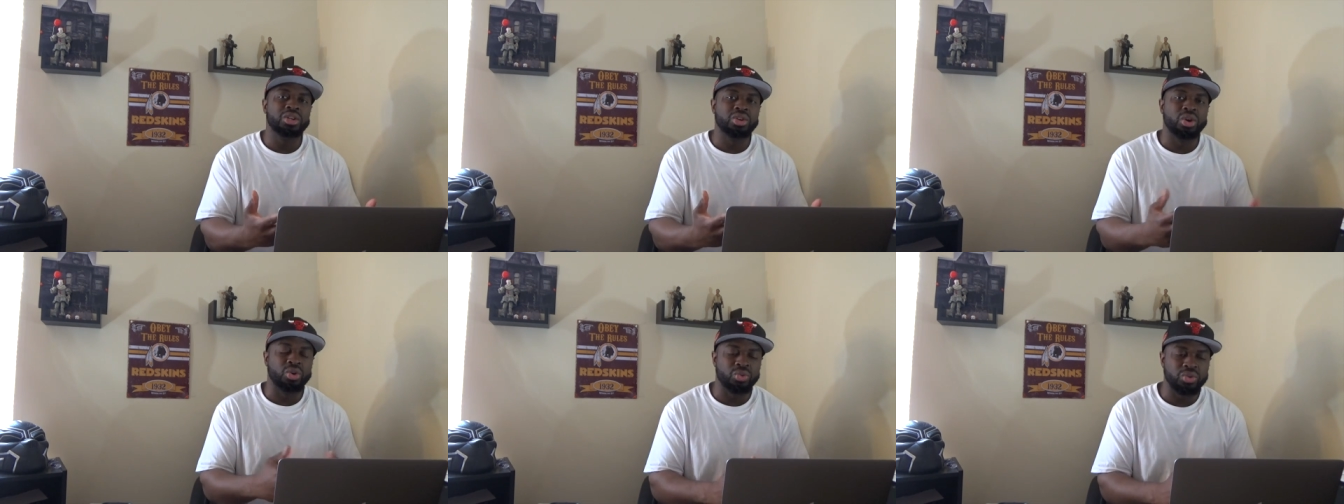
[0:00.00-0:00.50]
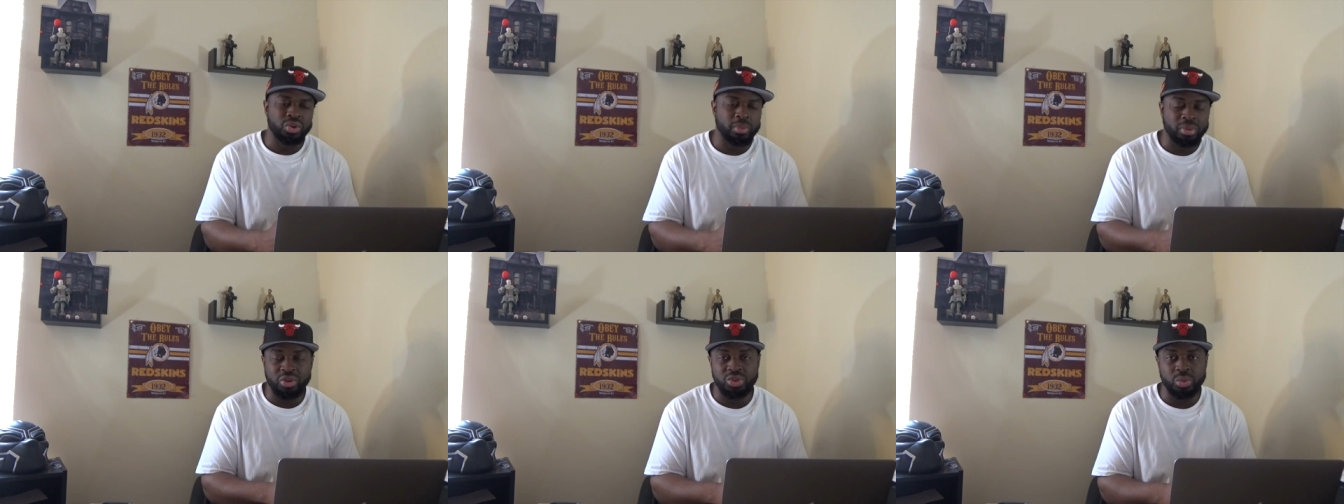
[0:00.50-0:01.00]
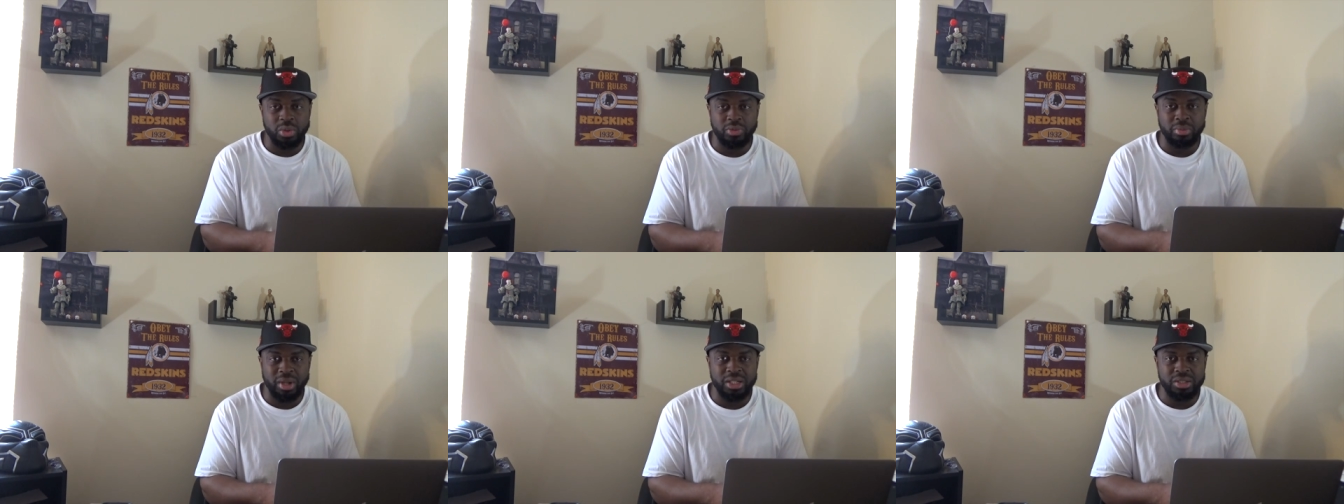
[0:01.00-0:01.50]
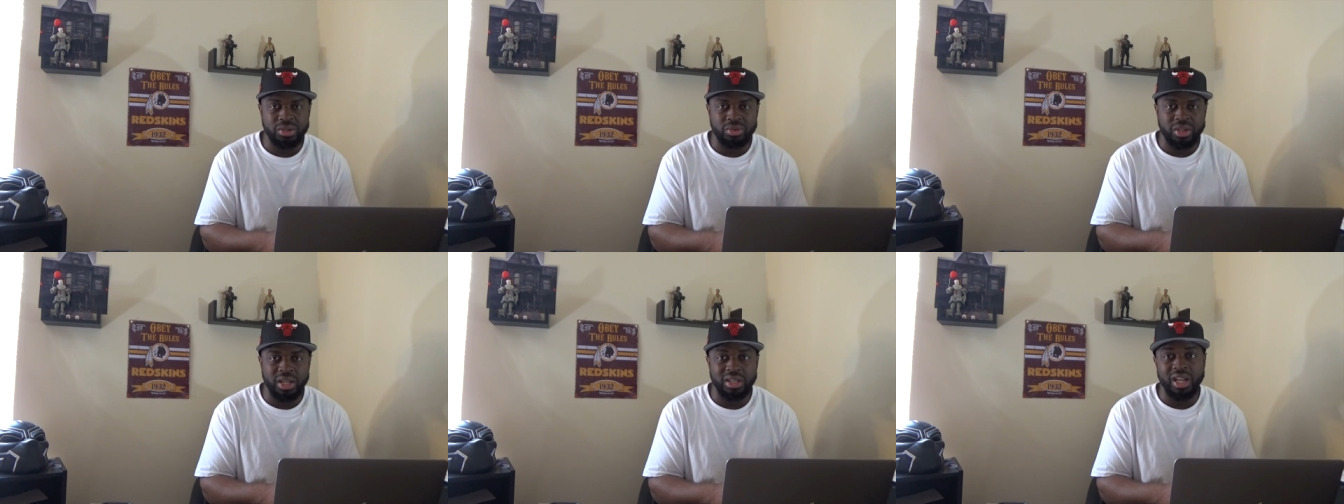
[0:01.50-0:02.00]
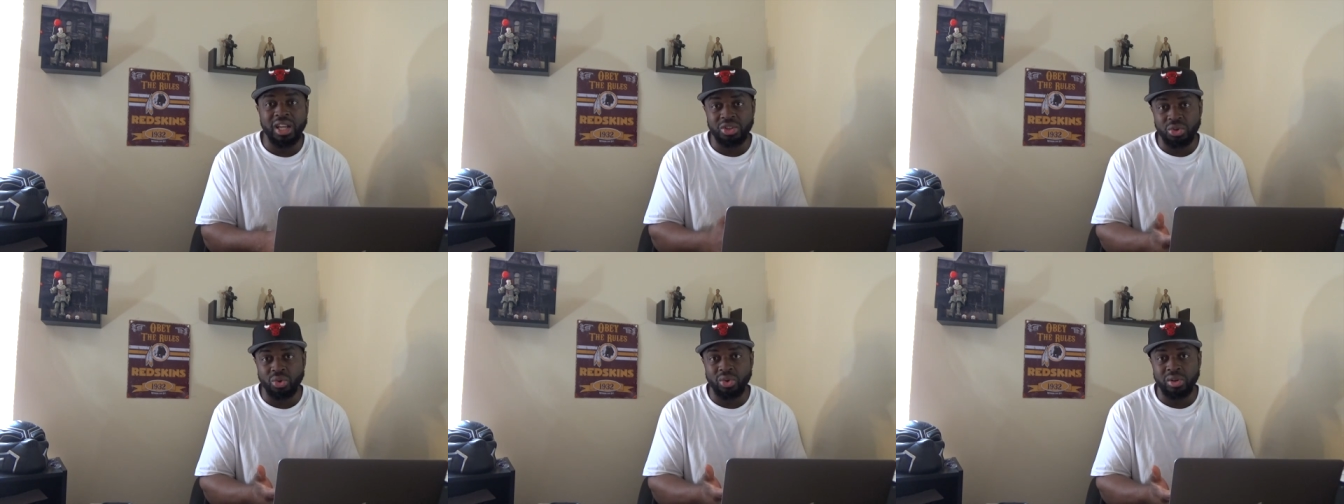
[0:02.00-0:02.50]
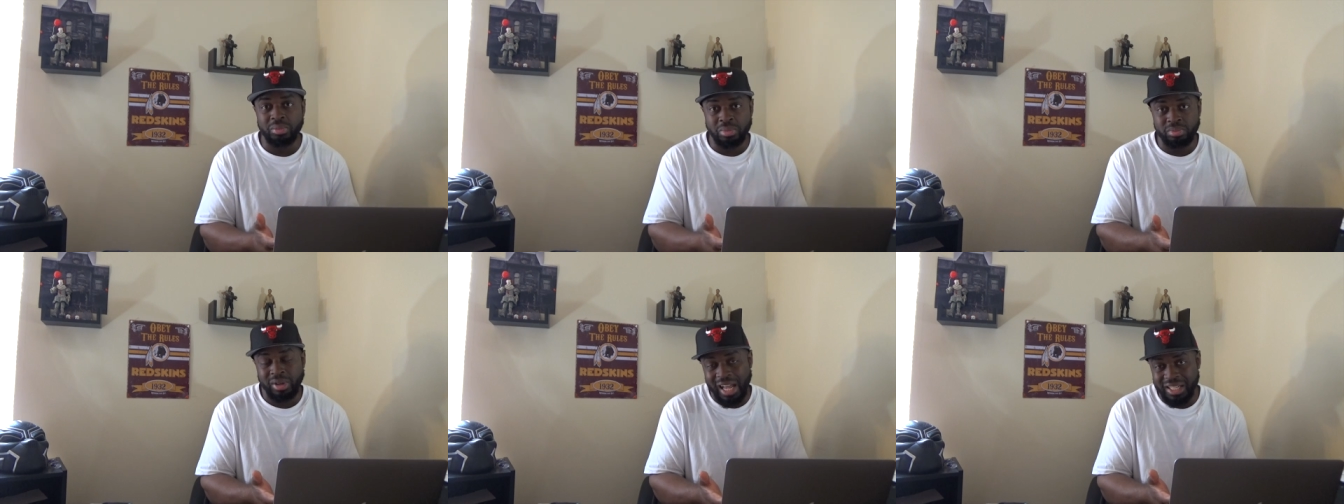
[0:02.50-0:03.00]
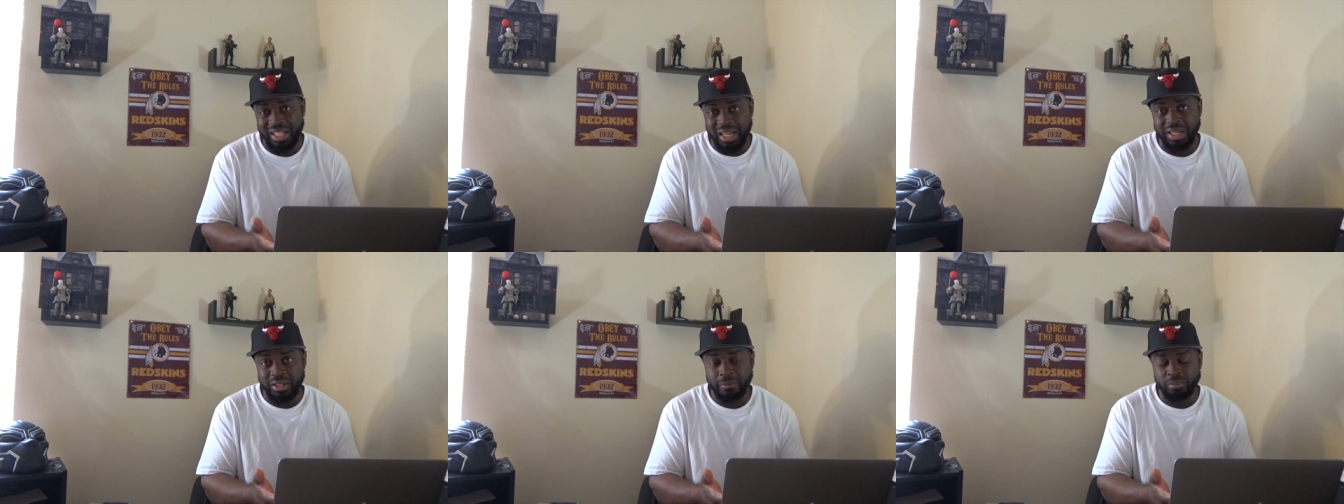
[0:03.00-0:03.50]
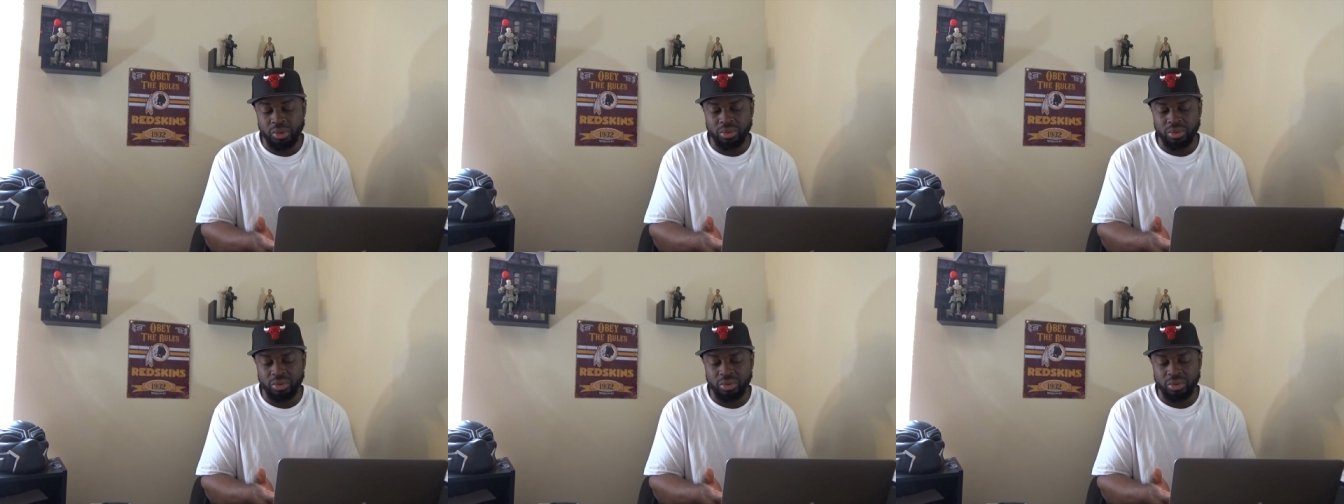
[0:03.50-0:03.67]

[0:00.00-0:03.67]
you know, your personal information, okay, and your identity.